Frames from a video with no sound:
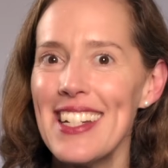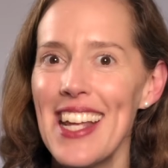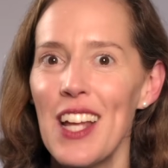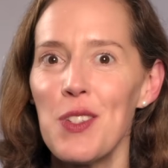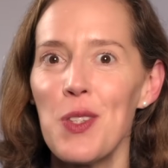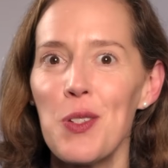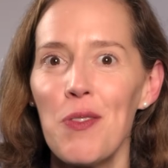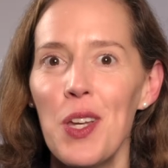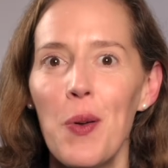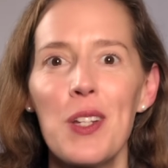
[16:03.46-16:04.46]
get to answer the
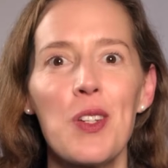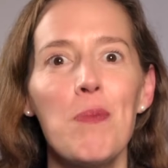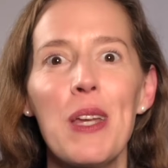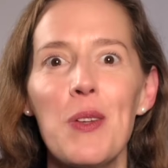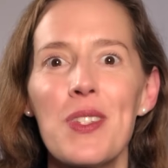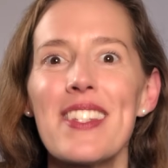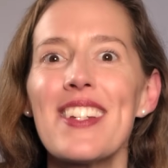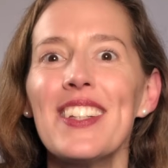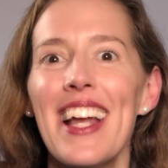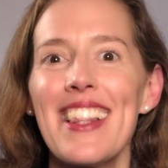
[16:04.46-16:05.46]
trivia question, but you'd
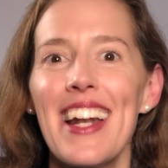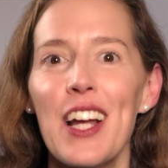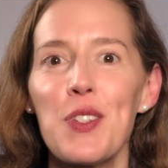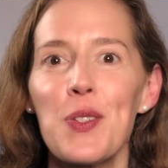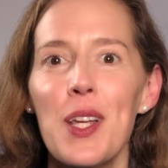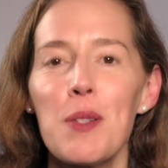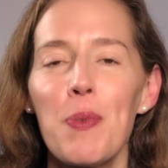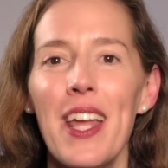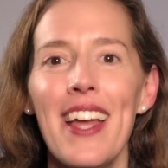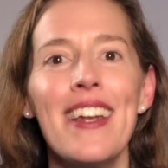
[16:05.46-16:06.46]
still like that exercise
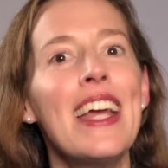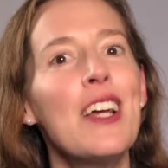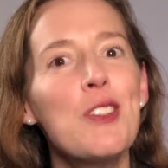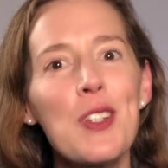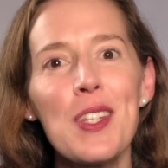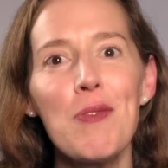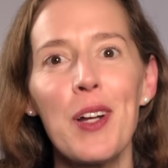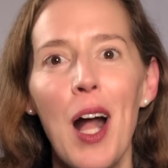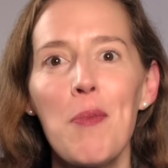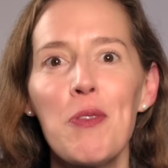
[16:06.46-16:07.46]
plan, just leave a
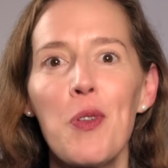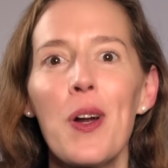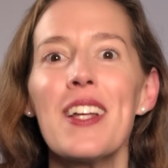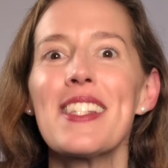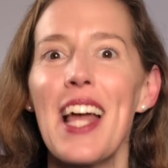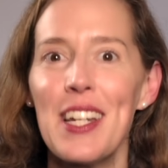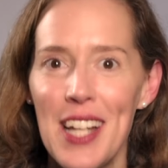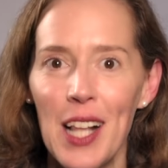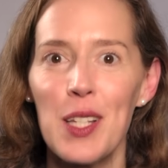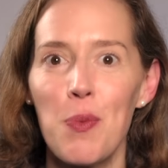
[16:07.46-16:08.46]
comment for us and
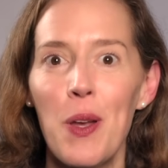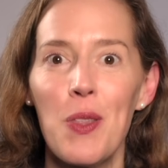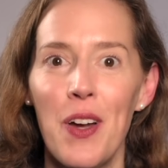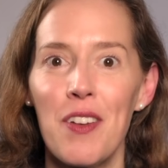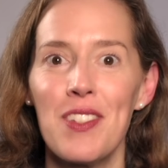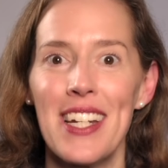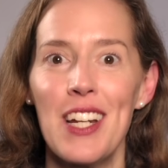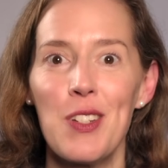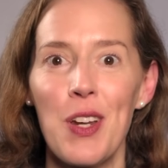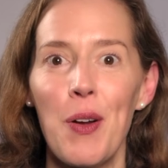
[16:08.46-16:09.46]
tell us what you thought of
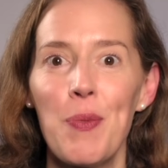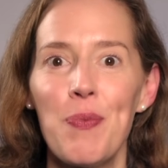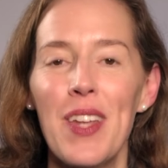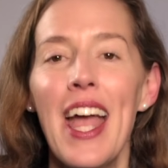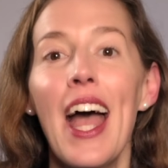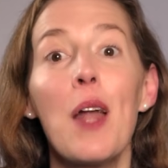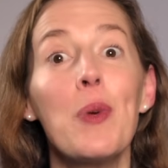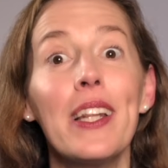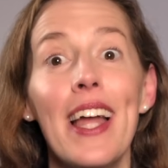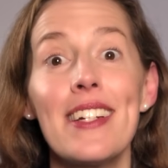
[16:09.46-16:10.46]
tonight's show. And
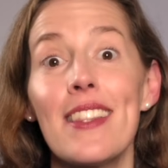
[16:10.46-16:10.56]
we'd like to